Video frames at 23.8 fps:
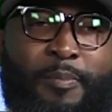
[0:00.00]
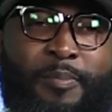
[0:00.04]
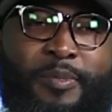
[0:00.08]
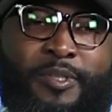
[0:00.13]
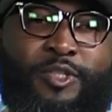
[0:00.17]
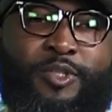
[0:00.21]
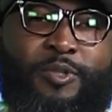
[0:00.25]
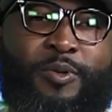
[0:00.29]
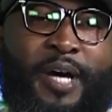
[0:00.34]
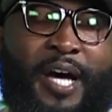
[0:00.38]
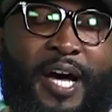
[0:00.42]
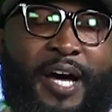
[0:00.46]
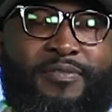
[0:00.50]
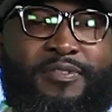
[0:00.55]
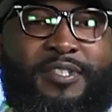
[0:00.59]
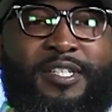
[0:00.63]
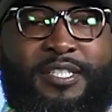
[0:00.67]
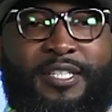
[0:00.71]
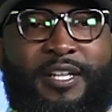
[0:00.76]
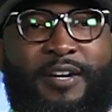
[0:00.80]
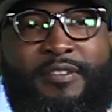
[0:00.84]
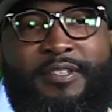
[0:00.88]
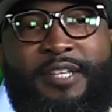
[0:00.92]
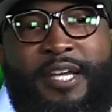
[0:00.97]
but you have to
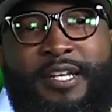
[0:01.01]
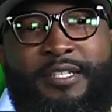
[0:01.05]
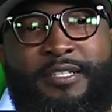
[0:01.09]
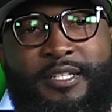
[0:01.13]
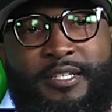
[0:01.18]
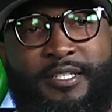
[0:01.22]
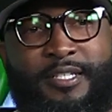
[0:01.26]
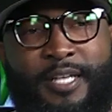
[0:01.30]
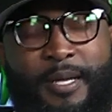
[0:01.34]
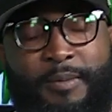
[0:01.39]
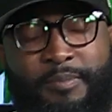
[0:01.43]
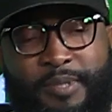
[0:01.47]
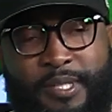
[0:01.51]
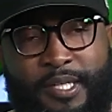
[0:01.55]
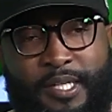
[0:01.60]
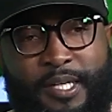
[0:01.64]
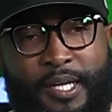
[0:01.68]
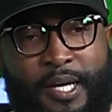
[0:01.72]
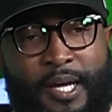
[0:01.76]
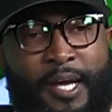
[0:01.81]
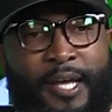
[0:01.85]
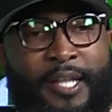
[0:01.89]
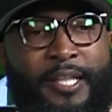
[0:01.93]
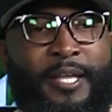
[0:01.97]
turn that into something
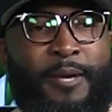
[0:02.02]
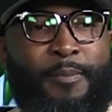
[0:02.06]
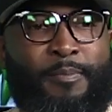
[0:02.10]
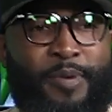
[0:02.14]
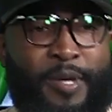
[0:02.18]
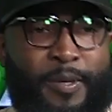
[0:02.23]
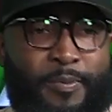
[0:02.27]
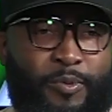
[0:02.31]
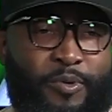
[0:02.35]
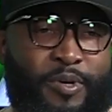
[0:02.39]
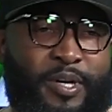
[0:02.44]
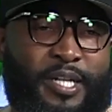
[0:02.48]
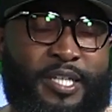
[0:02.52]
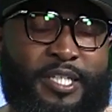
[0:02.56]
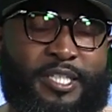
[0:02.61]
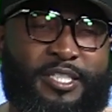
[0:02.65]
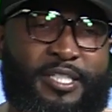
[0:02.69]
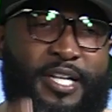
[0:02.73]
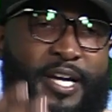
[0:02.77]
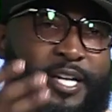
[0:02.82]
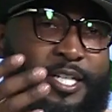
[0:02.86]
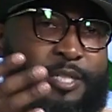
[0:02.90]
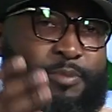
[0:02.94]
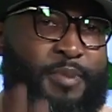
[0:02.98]
that people can
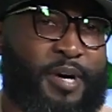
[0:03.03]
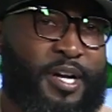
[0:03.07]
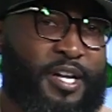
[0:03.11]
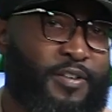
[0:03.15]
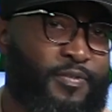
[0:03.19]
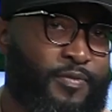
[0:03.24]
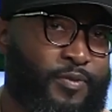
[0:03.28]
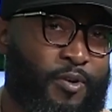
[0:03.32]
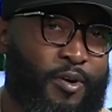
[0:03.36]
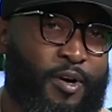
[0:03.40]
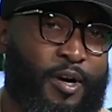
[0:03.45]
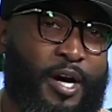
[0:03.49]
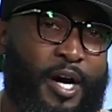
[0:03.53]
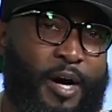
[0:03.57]
exchange money for.